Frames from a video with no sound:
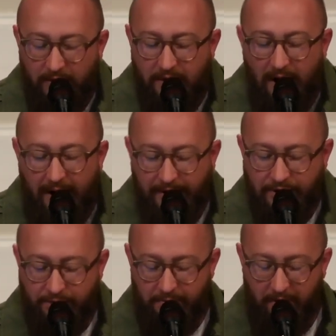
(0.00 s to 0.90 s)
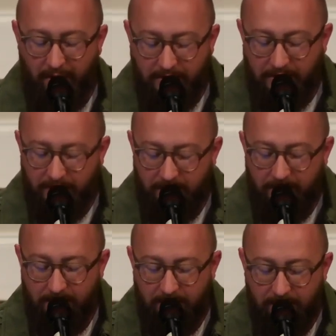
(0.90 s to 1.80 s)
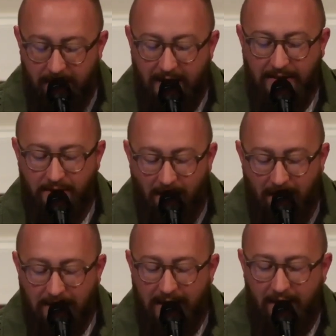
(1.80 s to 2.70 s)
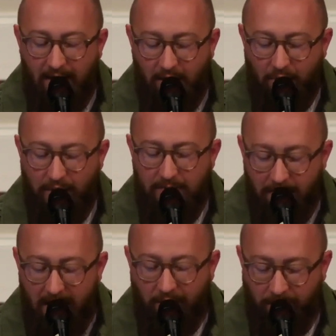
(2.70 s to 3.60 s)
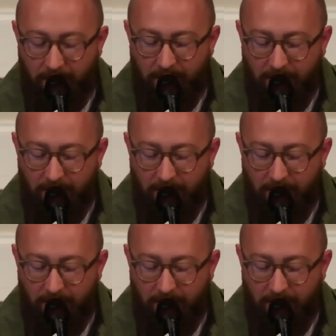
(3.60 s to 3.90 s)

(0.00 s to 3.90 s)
God is spirit and not a holy mountain,